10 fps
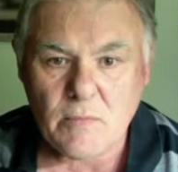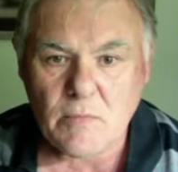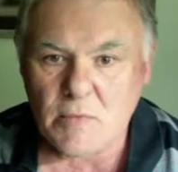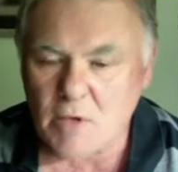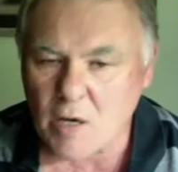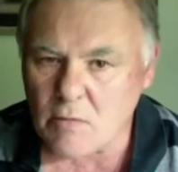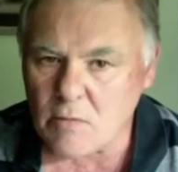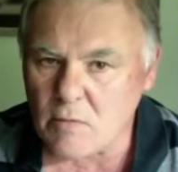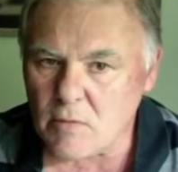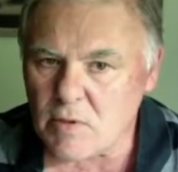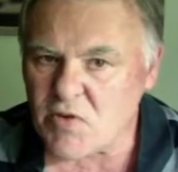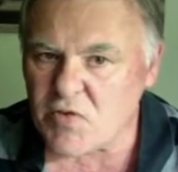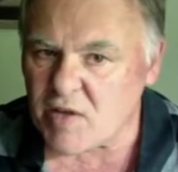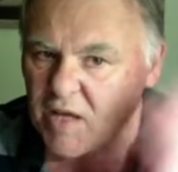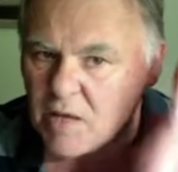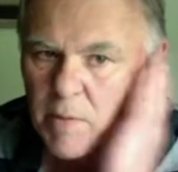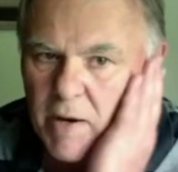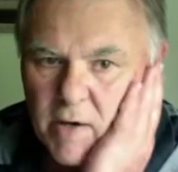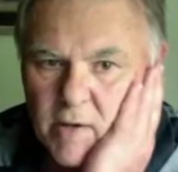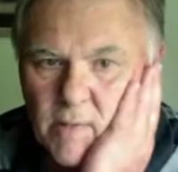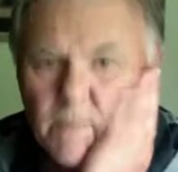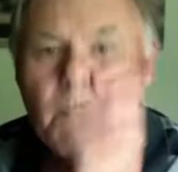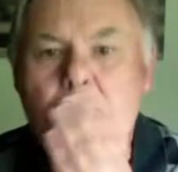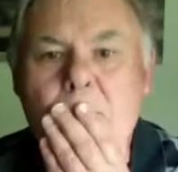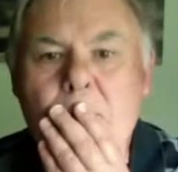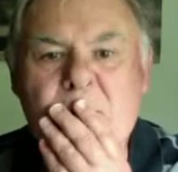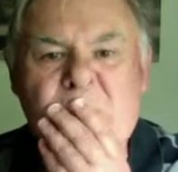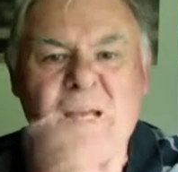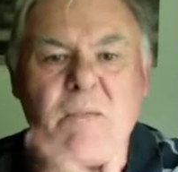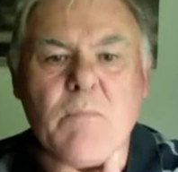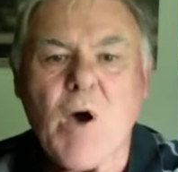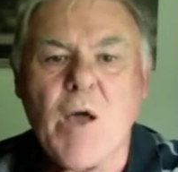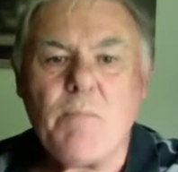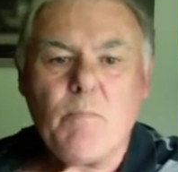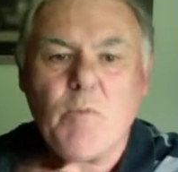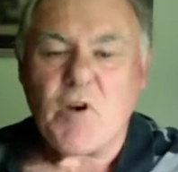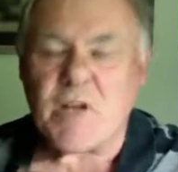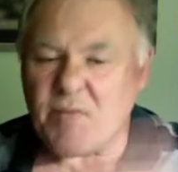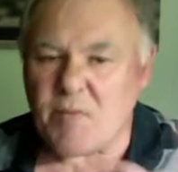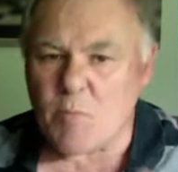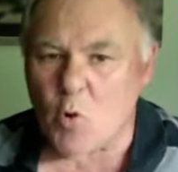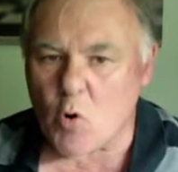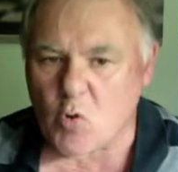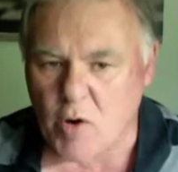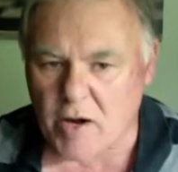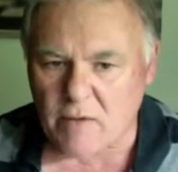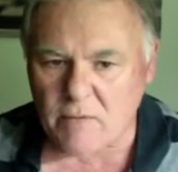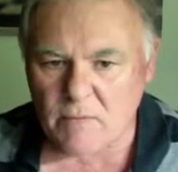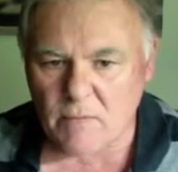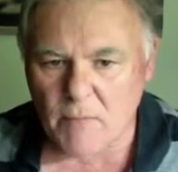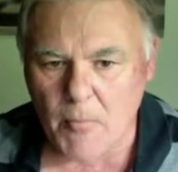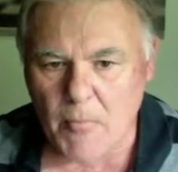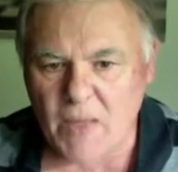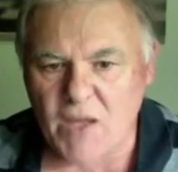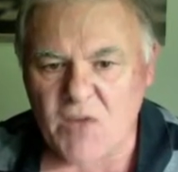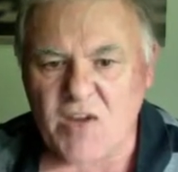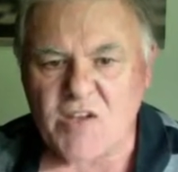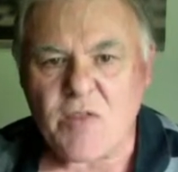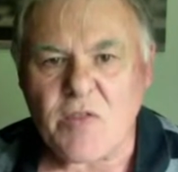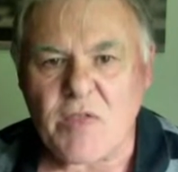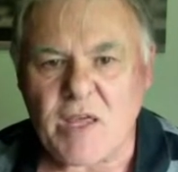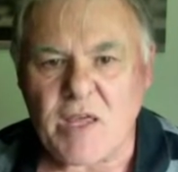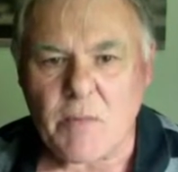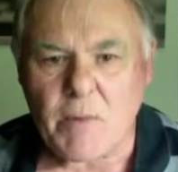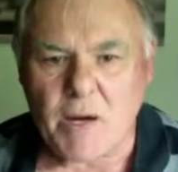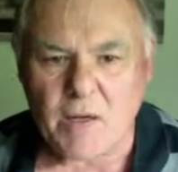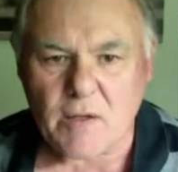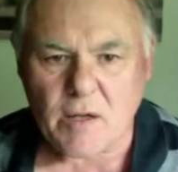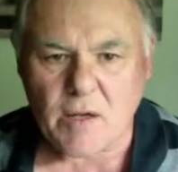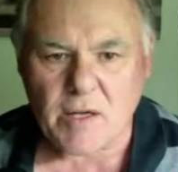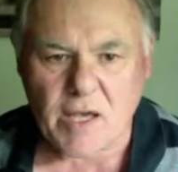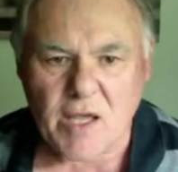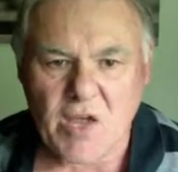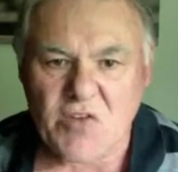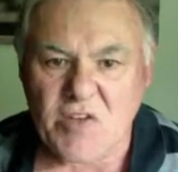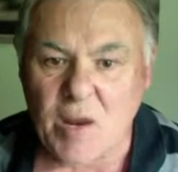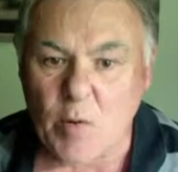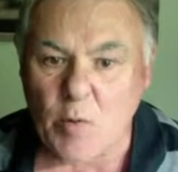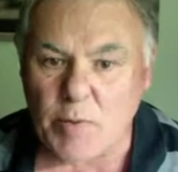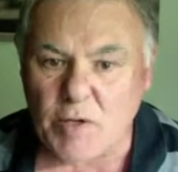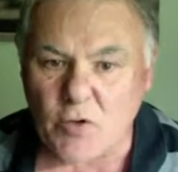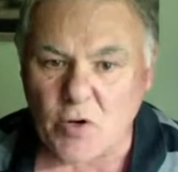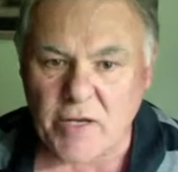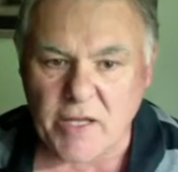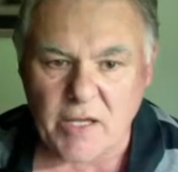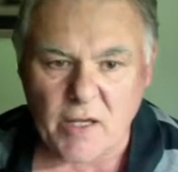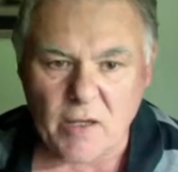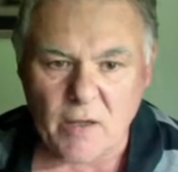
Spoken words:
No, he's thinking about it. And we've got to give him more credit. He's actually thinking about it. Okay, so now we'll play knight here.